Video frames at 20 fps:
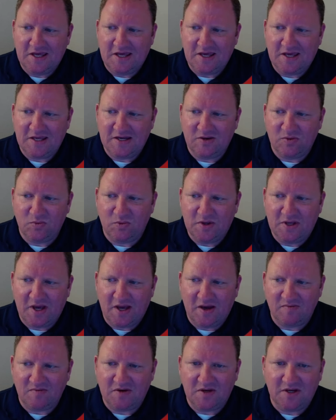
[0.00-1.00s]
And we
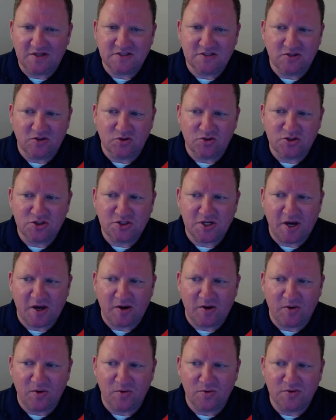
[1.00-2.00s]
have a nice little
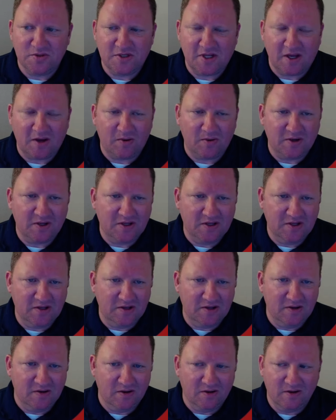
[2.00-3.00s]
shadow down
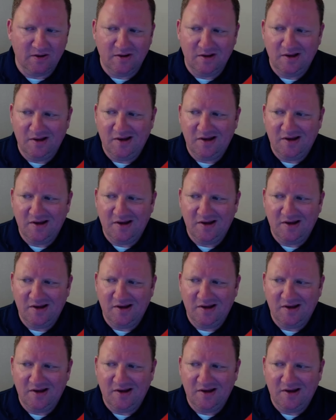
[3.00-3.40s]
here.